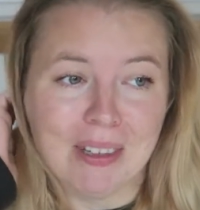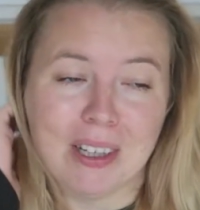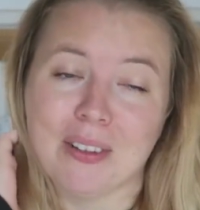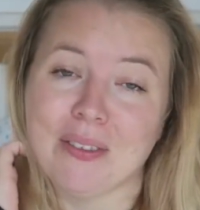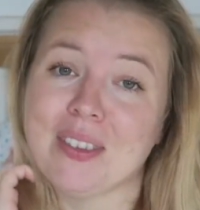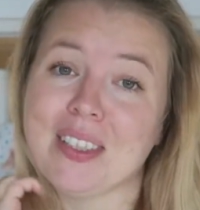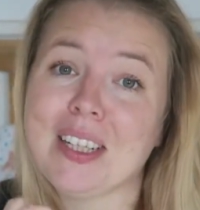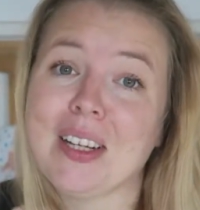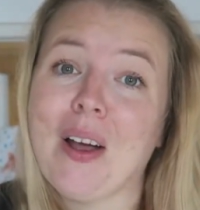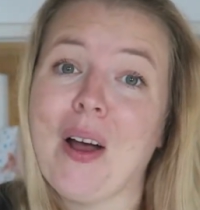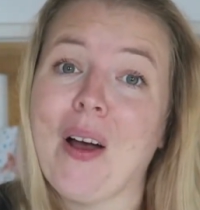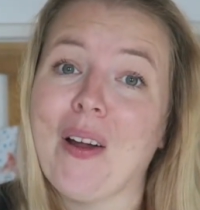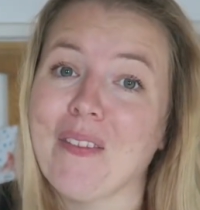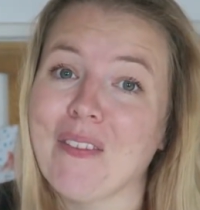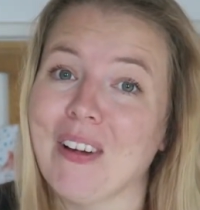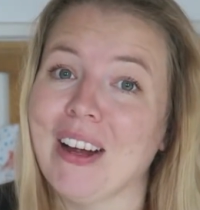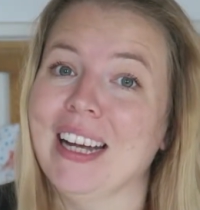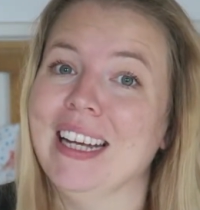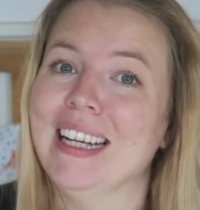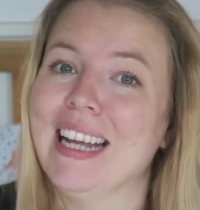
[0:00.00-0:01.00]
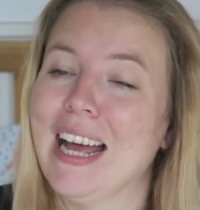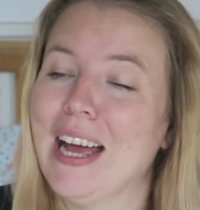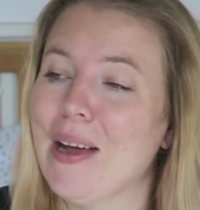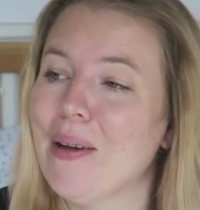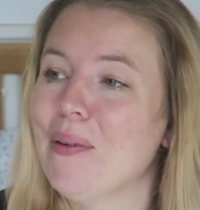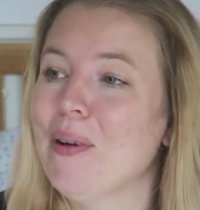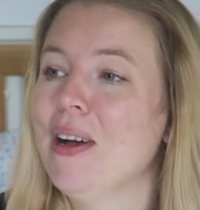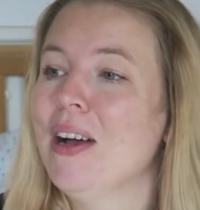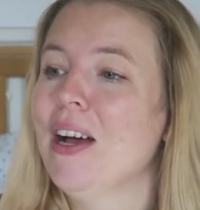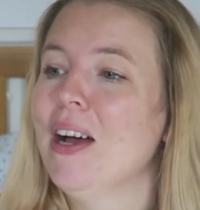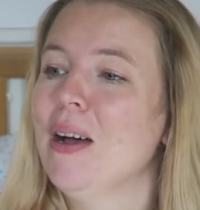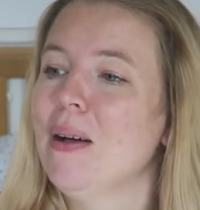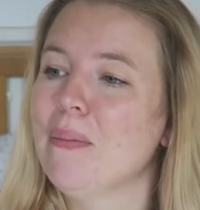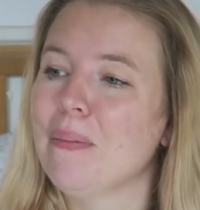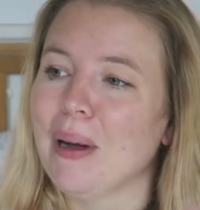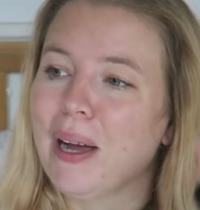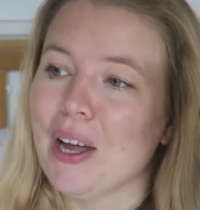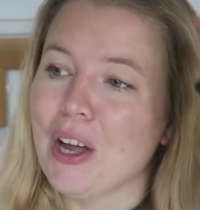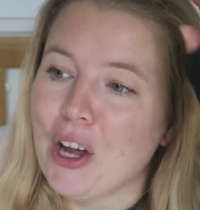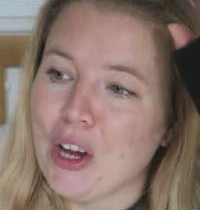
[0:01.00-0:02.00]
I obviously can't right now,
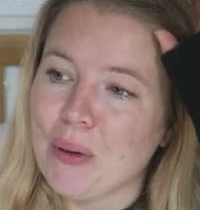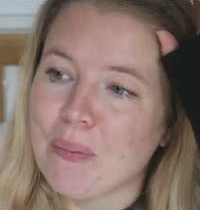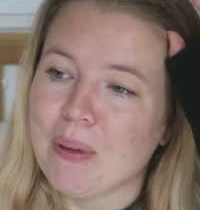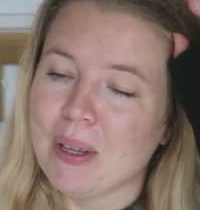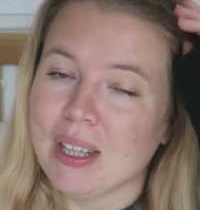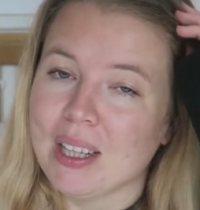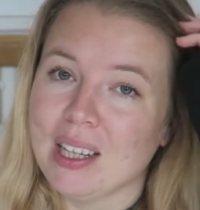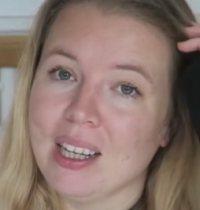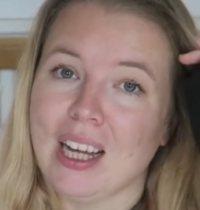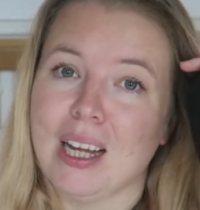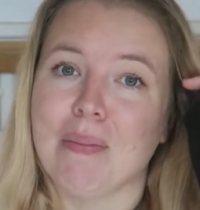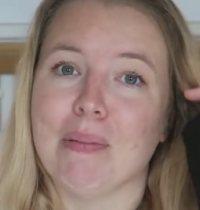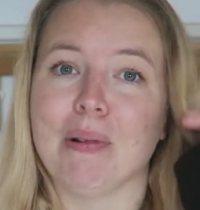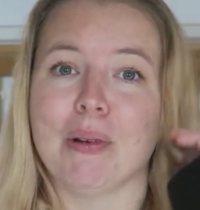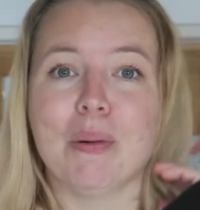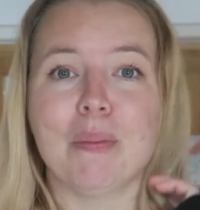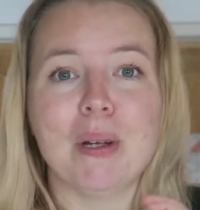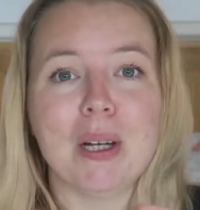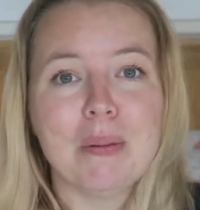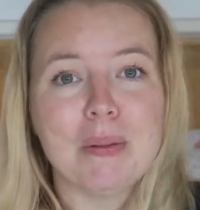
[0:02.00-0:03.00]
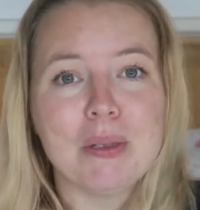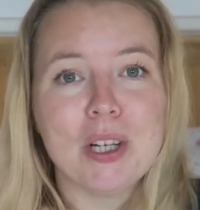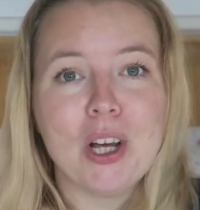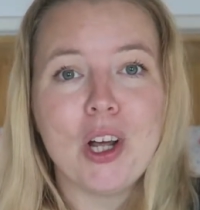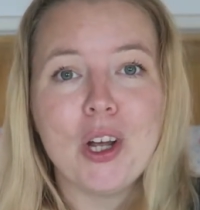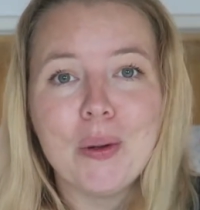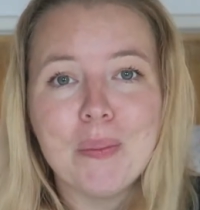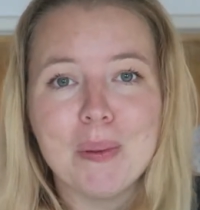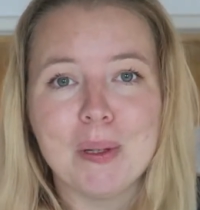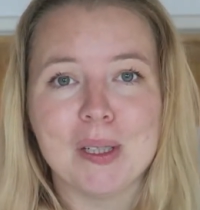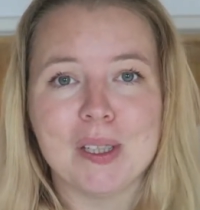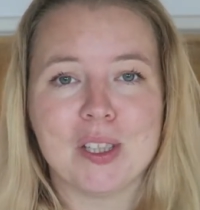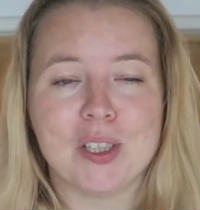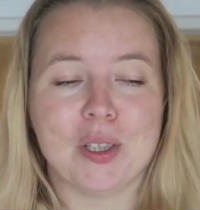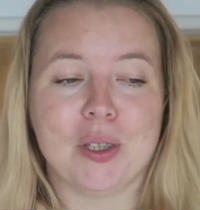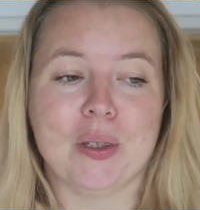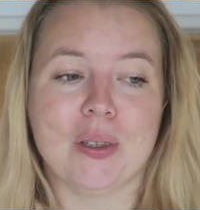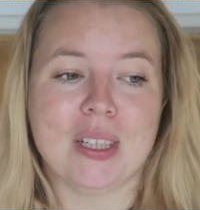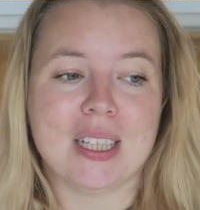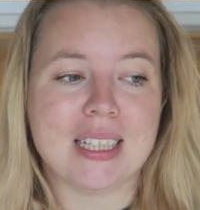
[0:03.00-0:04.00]
but I hope that the library will be able to open
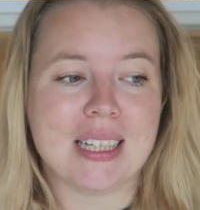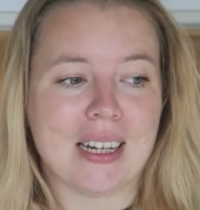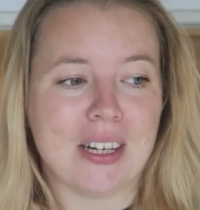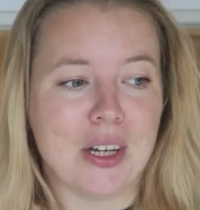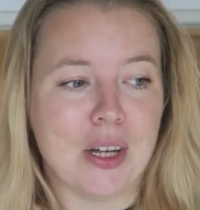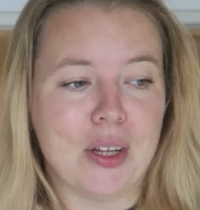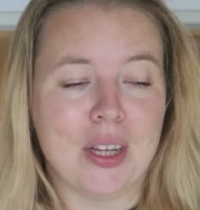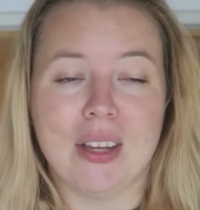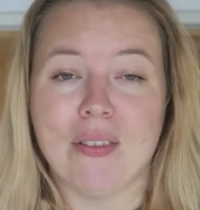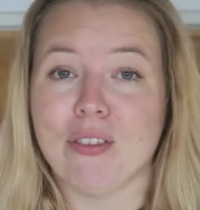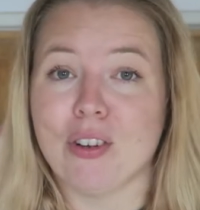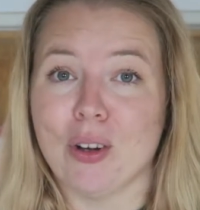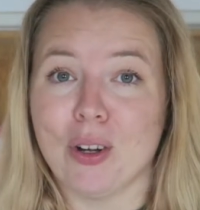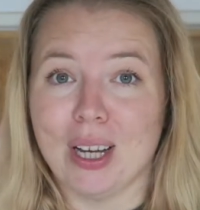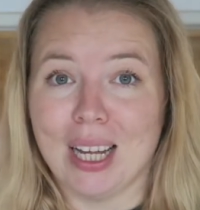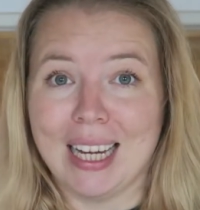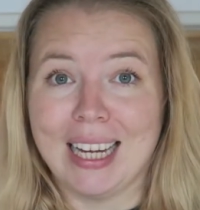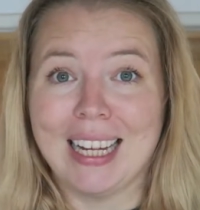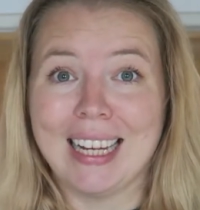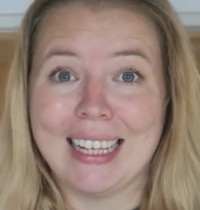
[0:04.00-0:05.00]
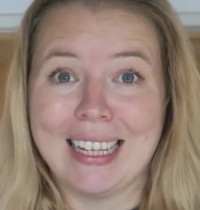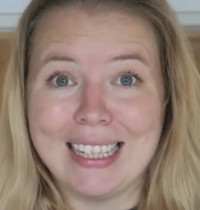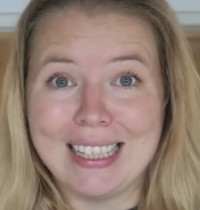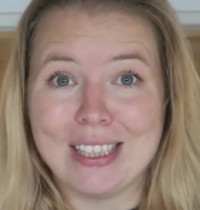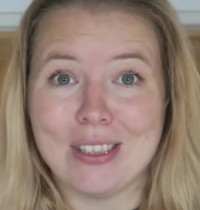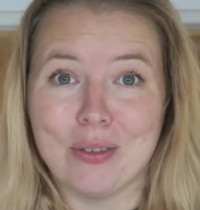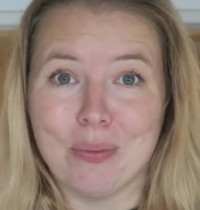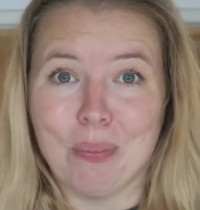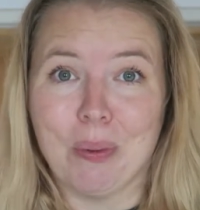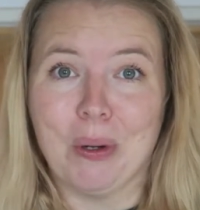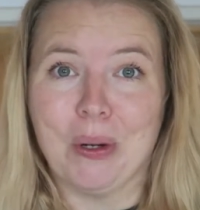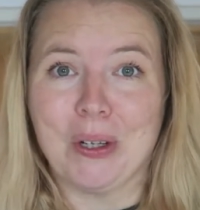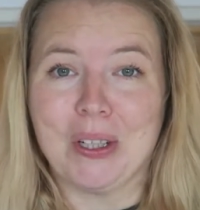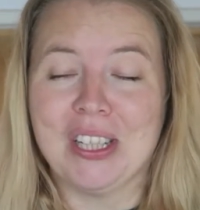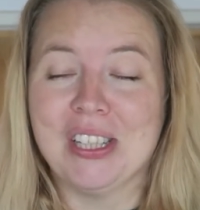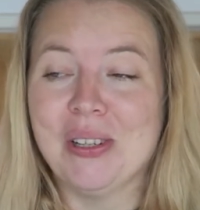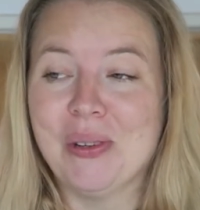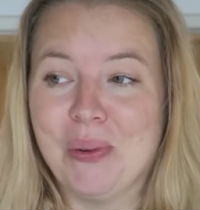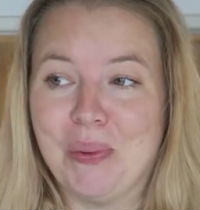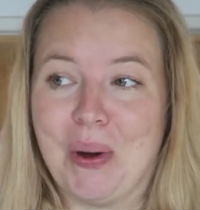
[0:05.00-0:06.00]
soon, because I know they've got like a list of
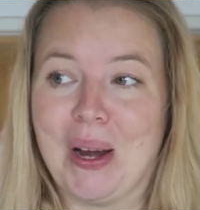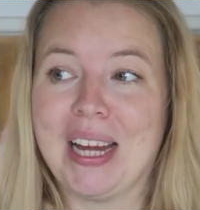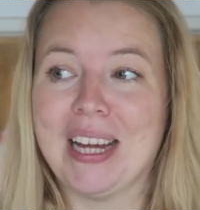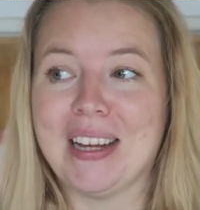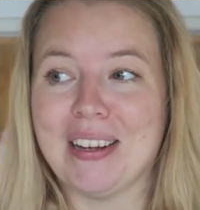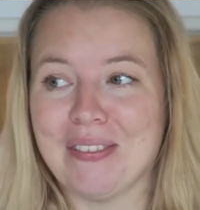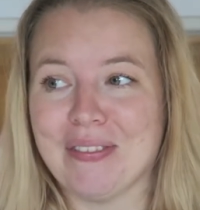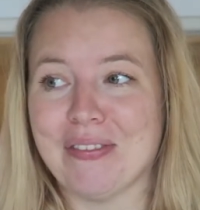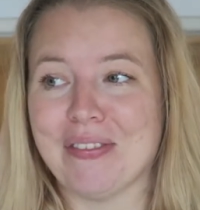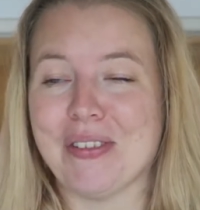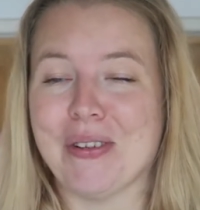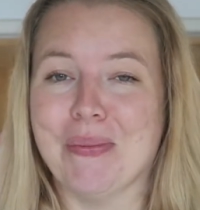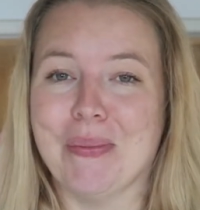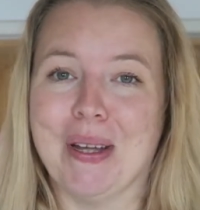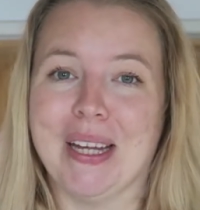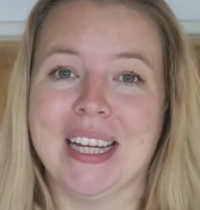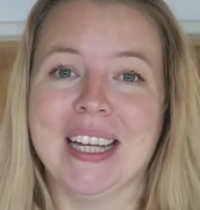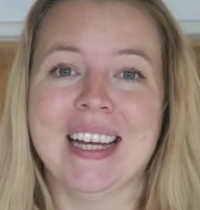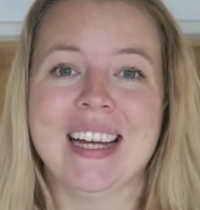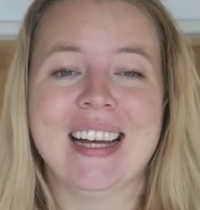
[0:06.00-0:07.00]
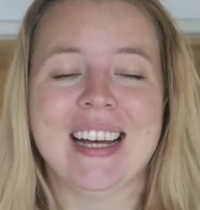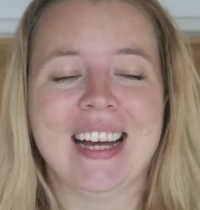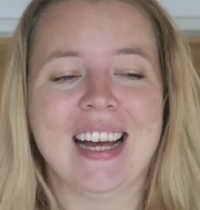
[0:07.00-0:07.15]
books waiting for me,